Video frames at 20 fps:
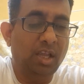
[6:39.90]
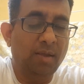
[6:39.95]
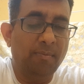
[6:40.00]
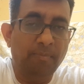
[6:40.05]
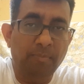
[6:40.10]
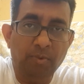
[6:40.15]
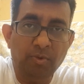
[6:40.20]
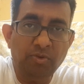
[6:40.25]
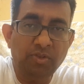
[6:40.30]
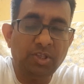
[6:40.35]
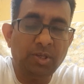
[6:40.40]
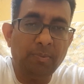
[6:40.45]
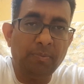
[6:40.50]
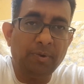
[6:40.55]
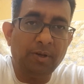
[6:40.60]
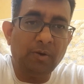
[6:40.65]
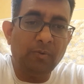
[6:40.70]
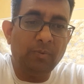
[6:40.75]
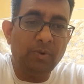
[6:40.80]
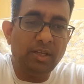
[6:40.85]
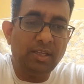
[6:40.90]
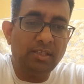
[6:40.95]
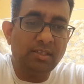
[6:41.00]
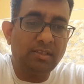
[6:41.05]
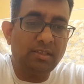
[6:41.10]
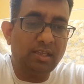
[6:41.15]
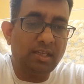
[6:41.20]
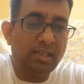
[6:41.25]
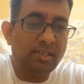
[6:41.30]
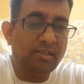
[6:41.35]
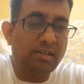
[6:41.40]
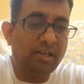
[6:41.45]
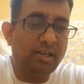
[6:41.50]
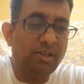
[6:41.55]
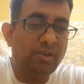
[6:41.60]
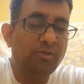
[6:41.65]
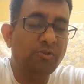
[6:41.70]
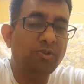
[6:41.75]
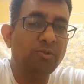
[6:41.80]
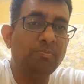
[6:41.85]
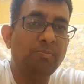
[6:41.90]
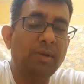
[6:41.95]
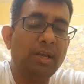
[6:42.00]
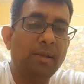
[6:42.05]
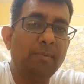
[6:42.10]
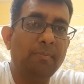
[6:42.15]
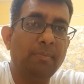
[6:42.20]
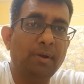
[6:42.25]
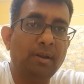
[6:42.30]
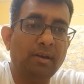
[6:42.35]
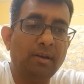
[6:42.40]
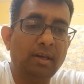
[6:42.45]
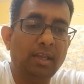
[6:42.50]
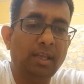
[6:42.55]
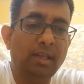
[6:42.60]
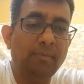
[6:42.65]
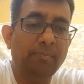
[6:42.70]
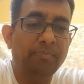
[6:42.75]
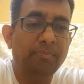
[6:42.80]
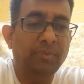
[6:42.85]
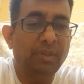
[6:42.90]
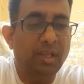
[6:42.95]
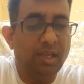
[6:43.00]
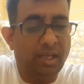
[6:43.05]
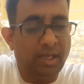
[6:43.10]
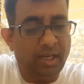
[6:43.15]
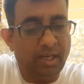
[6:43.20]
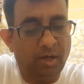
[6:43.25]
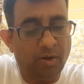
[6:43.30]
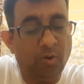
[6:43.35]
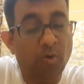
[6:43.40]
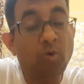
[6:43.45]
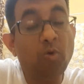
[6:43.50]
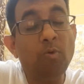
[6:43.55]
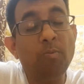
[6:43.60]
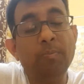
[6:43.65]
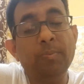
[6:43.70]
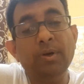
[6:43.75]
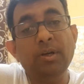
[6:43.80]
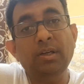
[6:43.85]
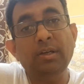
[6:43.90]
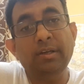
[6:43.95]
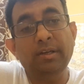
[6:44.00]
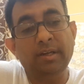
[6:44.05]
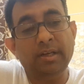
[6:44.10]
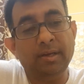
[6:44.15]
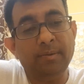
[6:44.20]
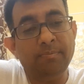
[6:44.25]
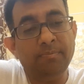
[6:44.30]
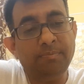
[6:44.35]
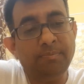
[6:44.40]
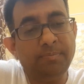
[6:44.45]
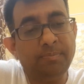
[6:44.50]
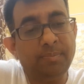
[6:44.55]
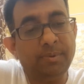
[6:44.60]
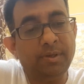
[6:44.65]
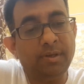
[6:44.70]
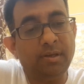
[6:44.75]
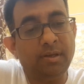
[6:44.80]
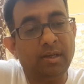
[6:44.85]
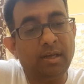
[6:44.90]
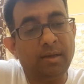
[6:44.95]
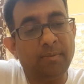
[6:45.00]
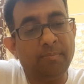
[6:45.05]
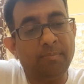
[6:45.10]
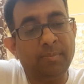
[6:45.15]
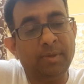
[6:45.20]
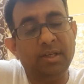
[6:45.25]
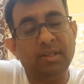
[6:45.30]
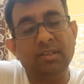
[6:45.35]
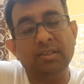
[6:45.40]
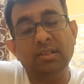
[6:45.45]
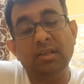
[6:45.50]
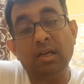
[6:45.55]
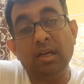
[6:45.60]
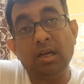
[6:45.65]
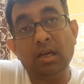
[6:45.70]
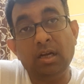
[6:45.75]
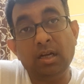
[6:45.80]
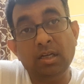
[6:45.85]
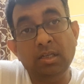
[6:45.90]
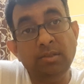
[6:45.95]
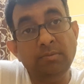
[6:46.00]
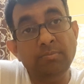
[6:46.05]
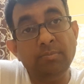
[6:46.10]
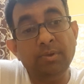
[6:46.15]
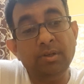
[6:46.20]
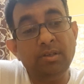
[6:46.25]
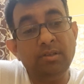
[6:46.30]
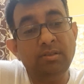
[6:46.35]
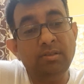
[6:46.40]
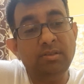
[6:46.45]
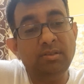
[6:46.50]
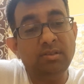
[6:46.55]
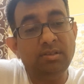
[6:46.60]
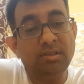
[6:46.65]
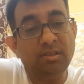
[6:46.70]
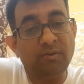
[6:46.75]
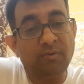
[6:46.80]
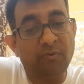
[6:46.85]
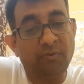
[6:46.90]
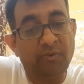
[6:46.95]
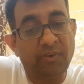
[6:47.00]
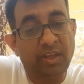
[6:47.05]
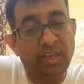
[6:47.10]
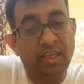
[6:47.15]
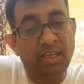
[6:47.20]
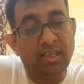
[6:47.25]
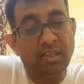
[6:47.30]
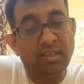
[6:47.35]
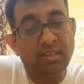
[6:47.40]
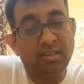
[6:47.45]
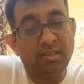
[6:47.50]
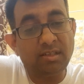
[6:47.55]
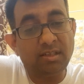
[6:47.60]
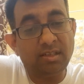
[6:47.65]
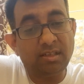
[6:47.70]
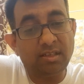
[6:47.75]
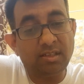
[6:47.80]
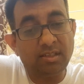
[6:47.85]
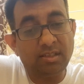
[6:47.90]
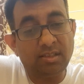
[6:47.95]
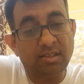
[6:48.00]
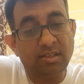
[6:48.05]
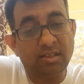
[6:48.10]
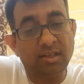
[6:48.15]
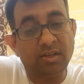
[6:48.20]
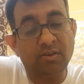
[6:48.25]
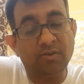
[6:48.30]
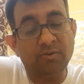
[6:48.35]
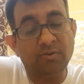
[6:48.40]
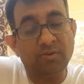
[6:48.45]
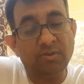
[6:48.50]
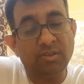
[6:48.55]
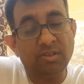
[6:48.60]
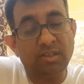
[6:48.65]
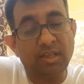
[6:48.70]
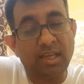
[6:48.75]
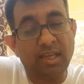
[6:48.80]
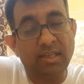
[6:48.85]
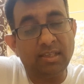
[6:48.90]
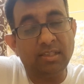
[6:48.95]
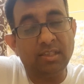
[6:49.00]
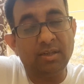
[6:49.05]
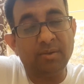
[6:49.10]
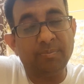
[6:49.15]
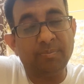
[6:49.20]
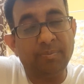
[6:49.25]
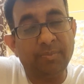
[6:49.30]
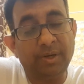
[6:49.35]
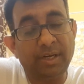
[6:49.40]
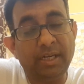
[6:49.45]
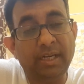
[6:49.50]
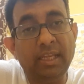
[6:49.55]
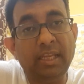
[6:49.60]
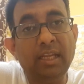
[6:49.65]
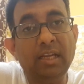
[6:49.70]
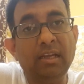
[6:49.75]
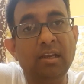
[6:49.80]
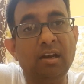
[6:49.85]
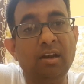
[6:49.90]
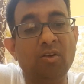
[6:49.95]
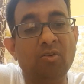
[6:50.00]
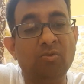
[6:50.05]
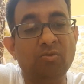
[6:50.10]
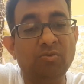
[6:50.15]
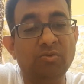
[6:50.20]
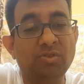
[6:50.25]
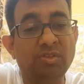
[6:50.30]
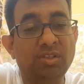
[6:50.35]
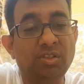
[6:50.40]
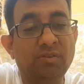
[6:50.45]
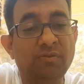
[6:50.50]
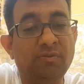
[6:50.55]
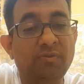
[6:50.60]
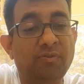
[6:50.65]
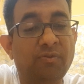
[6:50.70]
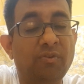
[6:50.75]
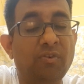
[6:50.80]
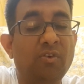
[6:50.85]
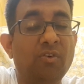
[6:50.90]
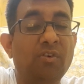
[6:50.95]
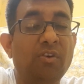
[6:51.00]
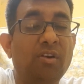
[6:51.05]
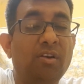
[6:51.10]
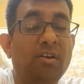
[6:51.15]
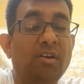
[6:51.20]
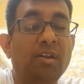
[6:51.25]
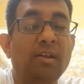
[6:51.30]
Municipal waste is reduced by burning in open dump, but unburnt waste serves as a breeding grounds for